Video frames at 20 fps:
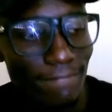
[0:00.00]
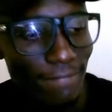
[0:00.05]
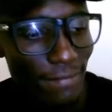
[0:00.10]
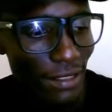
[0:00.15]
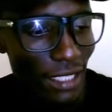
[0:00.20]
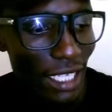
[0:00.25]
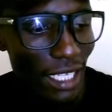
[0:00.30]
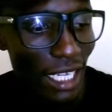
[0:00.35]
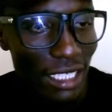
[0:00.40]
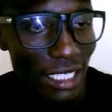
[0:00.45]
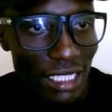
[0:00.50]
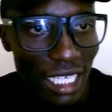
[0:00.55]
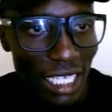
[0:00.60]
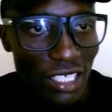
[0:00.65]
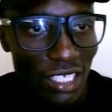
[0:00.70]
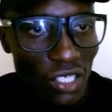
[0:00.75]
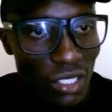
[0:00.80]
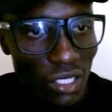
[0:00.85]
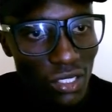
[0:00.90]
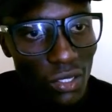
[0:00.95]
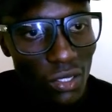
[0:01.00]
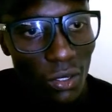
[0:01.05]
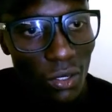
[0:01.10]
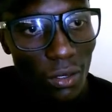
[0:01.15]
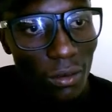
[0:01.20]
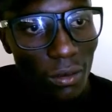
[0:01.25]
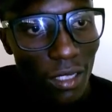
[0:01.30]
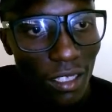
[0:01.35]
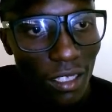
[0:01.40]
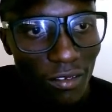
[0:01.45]
extension. So
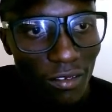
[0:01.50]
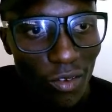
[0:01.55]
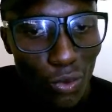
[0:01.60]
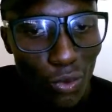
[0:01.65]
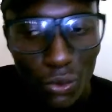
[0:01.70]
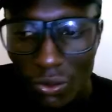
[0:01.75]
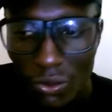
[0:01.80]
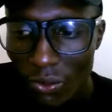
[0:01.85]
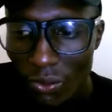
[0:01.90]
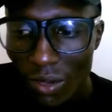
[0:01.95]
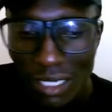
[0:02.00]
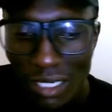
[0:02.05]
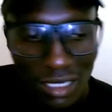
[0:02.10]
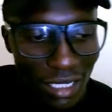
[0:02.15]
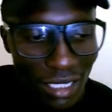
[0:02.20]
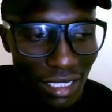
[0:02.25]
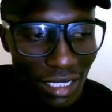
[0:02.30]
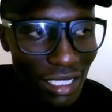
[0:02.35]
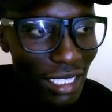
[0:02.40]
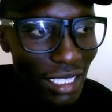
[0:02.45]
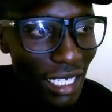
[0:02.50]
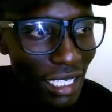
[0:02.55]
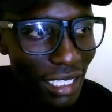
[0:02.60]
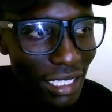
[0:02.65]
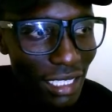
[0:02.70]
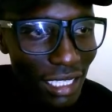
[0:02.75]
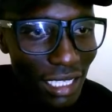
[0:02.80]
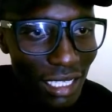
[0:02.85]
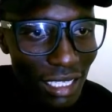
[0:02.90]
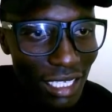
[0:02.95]
if you want it, then
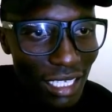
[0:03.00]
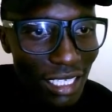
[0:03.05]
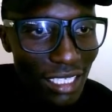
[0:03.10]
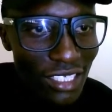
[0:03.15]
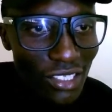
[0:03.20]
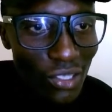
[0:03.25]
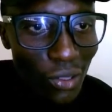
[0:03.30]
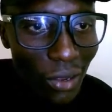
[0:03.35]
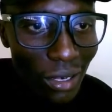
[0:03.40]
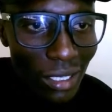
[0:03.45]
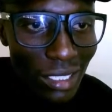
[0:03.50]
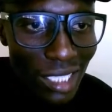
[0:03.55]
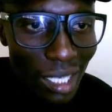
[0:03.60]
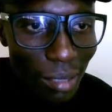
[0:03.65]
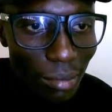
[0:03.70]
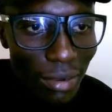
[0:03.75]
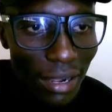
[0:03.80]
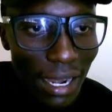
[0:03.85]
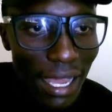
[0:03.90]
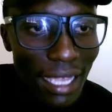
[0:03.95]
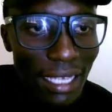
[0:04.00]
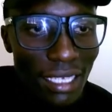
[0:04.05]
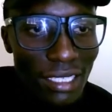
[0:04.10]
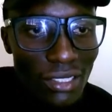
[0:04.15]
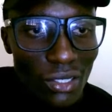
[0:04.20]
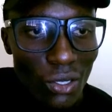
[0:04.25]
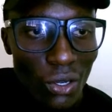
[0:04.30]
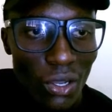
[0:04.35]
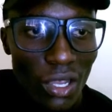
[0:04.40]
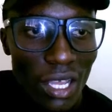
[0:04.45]
install tab 9.
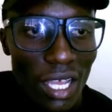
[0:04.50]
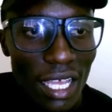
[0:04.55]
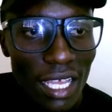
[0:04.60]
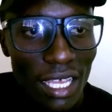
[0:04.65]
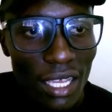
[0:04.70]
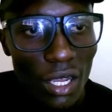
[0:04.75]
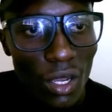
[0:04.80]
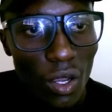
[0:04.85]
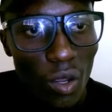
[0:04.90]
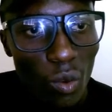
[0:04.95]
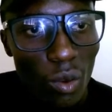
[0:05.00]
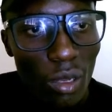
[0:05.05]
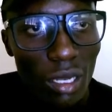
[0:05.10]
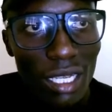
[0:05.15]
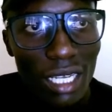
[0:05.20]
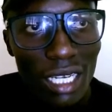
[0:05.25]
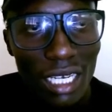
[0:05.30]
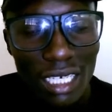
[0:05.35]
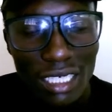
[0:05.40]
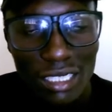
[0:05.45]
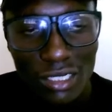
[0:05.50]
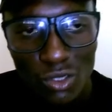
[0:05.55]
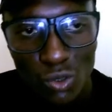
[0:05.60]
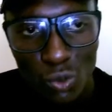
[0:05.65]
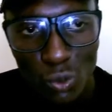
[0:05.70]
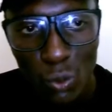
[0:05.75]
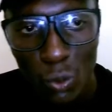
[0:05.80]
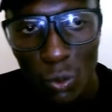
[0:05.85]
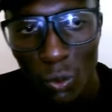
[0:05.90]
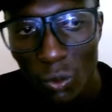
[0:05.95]
So we'll create
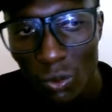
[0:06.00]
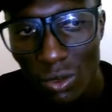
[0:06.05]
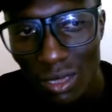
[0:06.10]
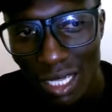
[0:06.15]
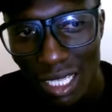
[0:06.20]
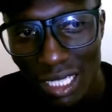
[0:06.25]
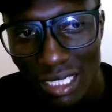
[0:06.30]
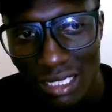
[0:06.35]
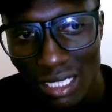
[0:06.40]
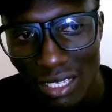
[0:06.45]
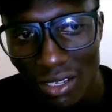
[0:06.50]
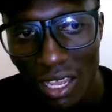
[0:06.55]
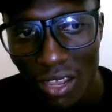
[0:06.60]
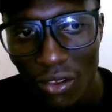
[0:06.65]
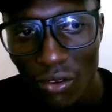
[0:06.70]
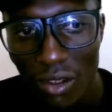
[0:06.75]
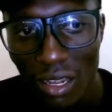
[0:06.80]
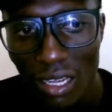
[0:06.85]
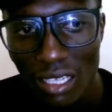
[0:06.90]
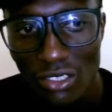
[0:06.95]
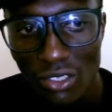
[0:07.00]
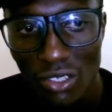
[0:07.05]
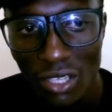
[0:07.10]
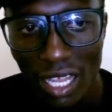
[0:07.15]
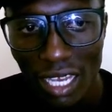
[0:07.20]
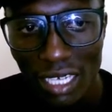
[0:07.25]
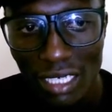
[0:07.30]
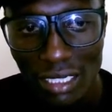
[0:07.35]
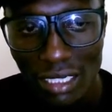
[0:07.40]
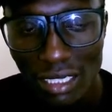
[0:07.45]
two things only, so that
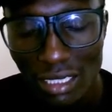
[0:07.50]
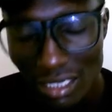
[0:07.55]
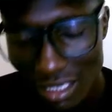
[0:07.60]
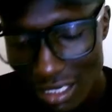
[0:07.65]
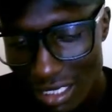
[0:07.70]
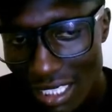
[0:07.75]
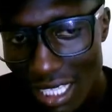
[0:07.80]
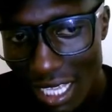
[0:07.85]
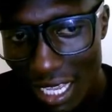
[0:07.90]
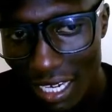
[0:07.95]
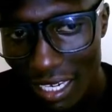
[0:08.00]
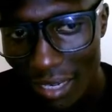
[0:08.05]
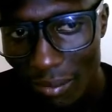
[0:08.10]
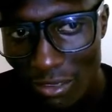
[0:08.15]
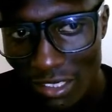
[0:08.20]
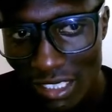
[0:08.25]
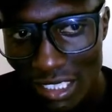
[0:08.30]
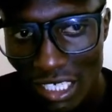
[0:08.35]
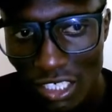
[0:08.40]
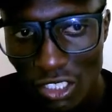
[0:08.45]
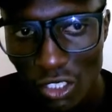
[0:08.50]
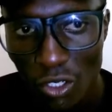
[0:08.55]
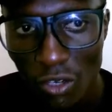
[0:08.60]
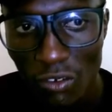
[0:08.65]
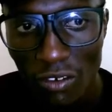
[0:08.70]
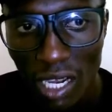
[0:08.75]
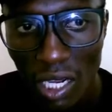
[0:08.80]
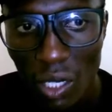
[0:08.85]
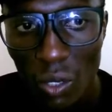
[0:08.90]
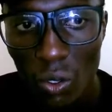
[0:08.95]
this is a demonstration of
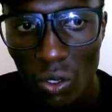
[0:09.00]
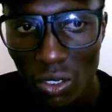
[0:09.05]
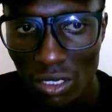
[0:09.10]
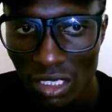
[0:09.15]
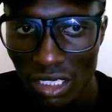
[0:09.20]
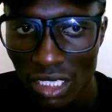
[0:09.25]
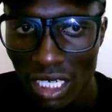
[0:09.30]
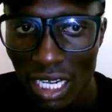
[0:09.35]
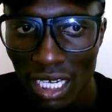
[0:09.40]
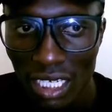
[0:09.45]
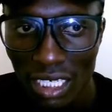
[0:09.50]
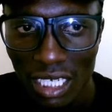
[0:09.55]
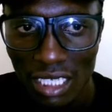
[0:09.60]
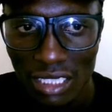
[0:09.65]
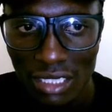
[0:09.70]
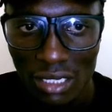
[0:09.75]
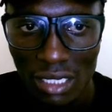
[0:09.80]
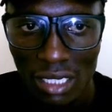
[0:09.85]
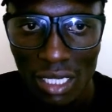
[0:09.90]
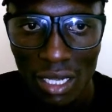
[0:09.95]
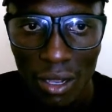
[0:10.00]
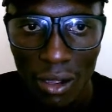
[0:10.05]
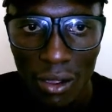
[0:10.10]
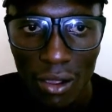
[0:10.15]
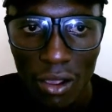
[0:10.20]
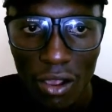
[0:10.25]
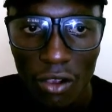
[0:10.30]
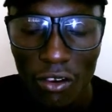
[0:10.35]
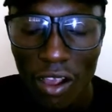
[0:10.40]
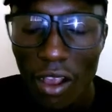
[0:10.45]
how constructors
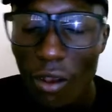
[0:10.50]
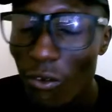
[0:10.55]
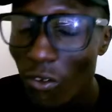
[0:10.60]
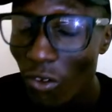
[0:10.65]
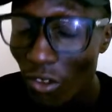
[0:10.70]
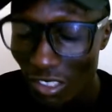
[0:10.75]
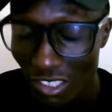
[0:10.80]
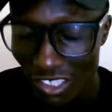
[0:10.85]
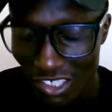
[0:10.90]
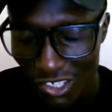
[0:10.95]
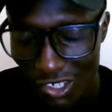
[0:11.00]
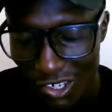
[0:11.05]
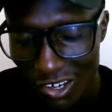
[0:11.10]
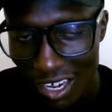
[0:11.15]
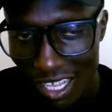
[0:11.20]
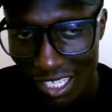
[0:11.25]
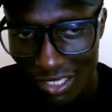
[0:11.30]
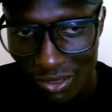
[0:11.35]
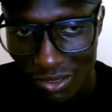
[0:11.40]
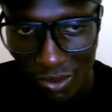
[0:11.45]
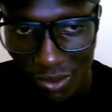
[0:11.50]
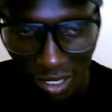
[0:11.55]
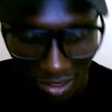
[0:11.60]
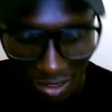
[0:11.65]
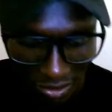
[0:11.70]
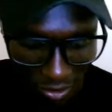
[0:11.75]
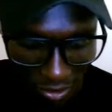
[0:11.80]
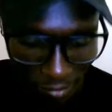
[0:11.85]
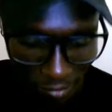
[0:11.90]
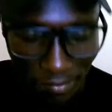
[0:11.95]
or how controllers work. So
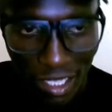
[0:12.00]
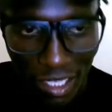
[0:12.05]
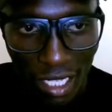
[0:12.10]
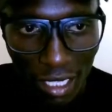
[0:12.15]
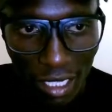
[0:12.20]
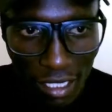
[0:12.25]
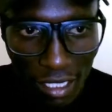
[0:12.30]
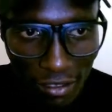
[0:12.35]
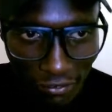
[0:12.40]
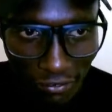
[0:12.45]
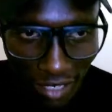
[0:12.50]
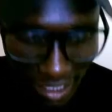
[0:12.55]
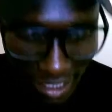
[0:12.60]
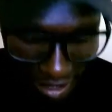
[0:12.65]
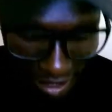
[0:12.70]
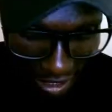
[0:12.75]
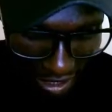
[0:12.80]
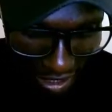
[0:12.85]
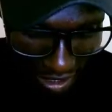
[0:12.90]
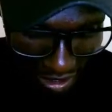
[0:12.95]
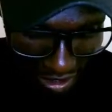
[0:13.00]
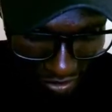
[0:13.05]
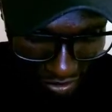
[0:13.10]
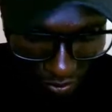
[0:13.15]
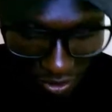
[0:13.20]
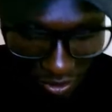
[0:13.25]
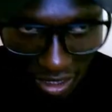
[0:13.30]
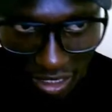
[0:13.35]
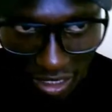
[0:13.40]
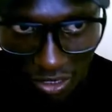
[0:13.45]
first thing is we
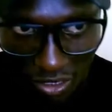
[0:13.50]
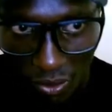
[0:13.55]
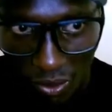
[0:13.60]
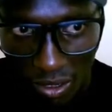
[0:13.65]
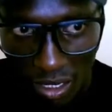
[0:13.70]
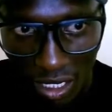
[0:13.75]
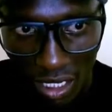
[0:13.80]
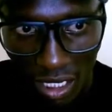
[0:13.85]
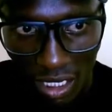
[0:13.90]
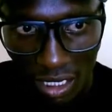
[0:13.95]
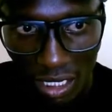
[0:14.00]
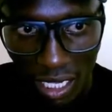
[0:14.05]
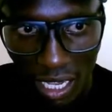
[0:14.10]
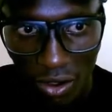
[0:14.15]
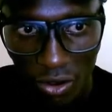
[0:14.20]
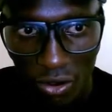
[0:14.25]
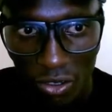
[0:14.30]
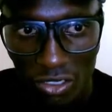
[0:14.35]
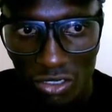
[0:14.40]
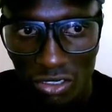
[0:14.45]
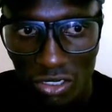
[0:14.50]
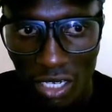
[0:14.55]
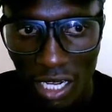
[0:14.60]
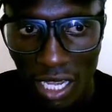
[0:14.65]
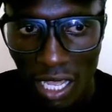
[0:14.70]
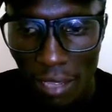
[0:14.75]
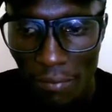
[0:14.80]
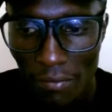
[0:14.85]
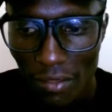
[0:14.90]
need to create a controller.